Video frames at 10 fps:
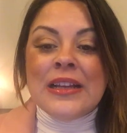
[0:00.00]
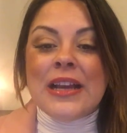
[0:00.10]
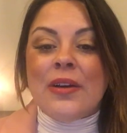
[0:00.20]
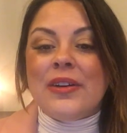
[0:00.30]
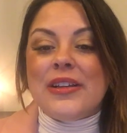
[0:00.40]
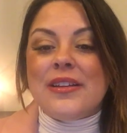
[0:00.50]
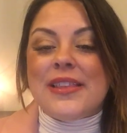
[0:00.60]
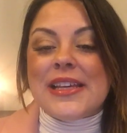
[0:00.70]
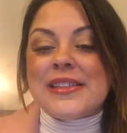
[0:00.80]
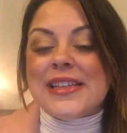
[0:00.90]
Now,
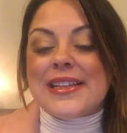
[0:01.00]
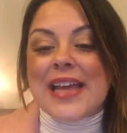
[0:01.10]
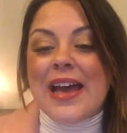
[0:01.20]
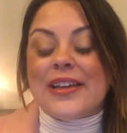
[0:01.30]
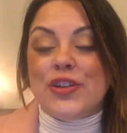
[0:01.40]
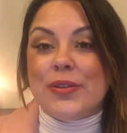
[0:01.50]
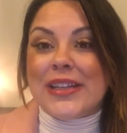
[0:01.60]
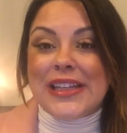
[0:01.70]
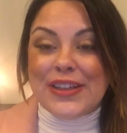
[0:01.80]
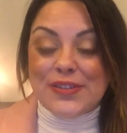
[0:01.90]
things like that you
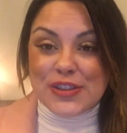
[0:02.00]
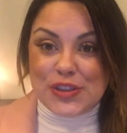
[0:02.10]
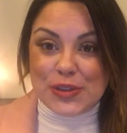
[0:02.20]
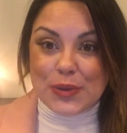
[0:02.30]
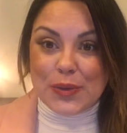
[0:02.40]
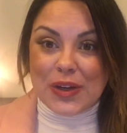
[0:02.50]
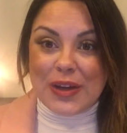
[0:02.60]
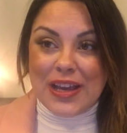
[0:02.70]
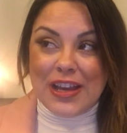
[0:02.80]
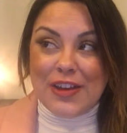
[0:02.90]
can even do
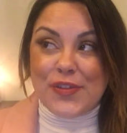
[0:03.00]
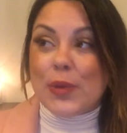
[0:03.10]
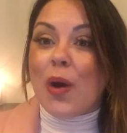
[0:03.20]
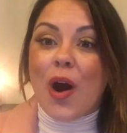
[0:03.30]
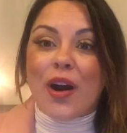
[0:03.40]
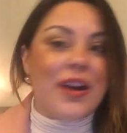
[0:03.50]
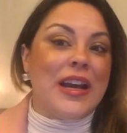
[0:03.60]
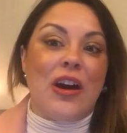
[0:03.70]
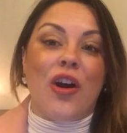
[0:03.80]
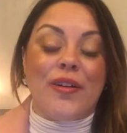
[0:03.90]
if you
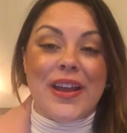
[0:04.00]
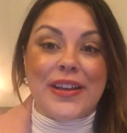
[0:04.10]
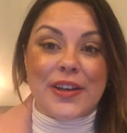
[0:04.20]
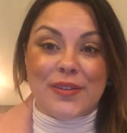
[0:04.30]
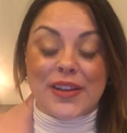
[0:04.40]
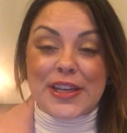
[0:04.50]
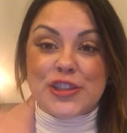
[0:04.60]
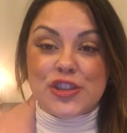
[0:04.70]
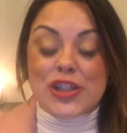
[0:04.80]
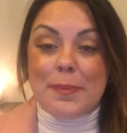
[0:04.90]
are already in a
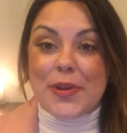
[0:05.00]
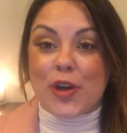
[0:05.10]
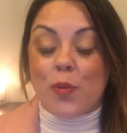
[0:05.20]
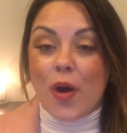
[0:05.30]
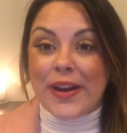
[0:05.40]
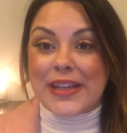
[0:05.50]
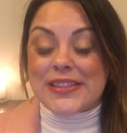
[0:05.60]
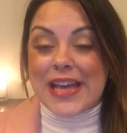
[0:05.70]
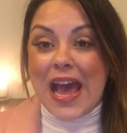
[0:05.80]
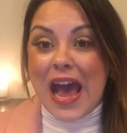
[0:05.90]
relationship and you're wanting
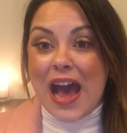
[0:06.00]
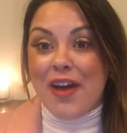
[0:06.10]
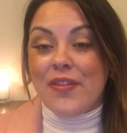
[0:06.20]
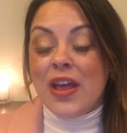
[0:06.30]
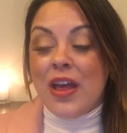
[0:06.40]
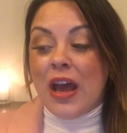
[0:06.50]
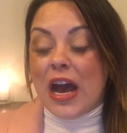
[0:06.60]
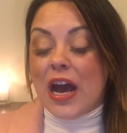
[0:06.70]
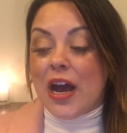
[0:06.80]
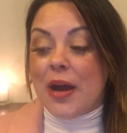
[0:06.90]
to have
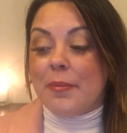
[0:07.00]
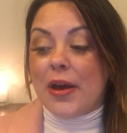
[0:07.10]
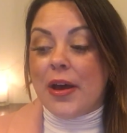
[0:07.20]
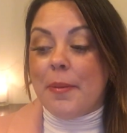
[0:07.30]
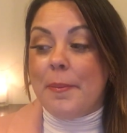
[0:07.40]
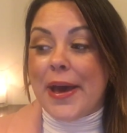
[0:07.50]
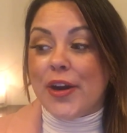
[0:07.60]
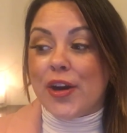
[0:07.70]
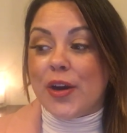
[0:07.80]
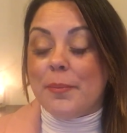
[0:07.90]
a
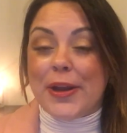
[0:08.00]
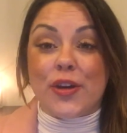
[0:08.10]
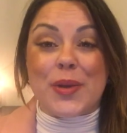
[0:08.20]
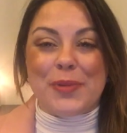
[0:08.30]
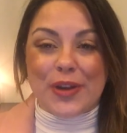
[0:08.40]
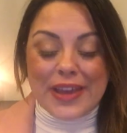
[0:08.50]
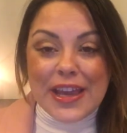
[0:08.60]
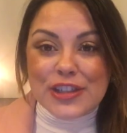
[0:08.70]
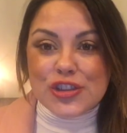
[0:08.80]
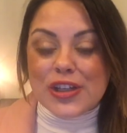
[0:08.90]
better
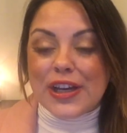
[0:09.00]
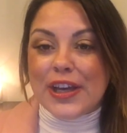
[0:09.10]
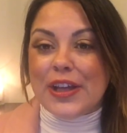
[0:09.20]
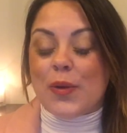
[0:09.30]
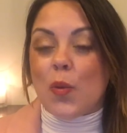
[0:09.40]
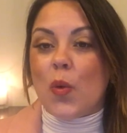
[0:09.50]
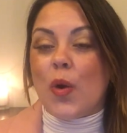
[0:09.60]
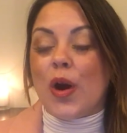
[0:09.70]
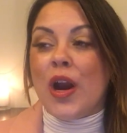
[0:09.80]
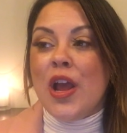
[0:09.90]
communication,
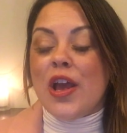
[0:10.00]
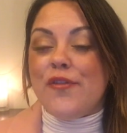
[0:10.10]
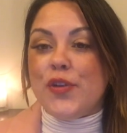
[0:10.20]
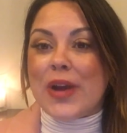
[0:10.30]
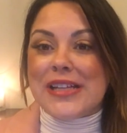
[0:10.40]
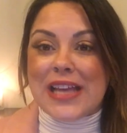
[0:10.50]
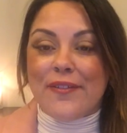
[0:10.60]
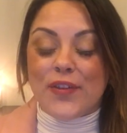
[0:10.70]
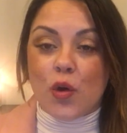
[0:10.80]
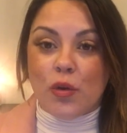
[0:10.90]
or if you guys
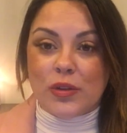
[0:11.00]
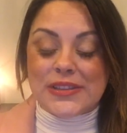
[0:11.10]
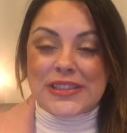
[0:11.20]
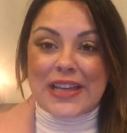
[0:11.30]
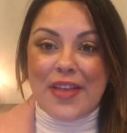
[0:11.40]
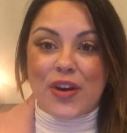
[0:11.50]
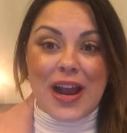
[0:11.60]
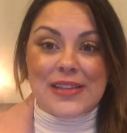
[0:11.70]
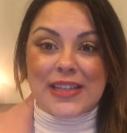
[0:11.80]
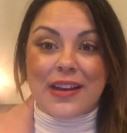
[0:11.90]
have goals together
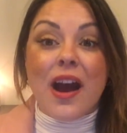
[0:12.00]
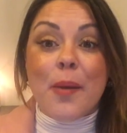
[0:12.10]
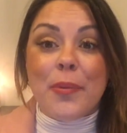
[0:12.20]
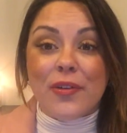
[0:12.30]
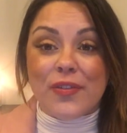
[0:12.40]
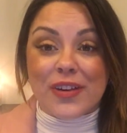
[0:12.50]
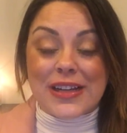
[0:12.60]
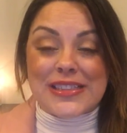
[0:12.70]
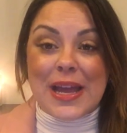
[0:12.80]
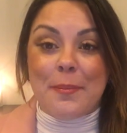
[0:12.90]
as a couple, for
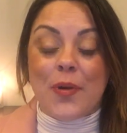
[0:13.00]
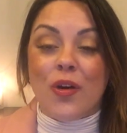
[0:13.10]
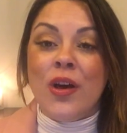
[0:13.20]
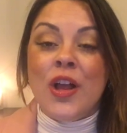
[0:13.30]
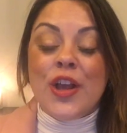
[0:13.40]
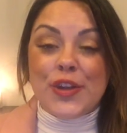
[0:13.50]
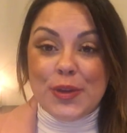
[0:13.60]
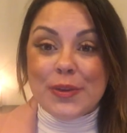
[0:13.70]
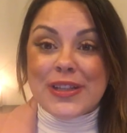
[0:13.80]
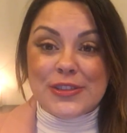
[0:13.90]
example,
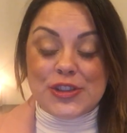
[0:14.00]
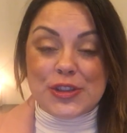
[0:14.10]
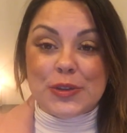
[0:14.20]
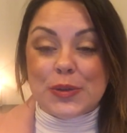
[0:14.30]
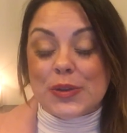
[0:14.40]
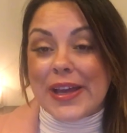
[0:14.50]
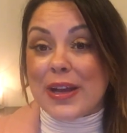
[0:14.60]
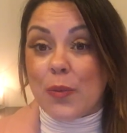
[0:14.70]
you can do like a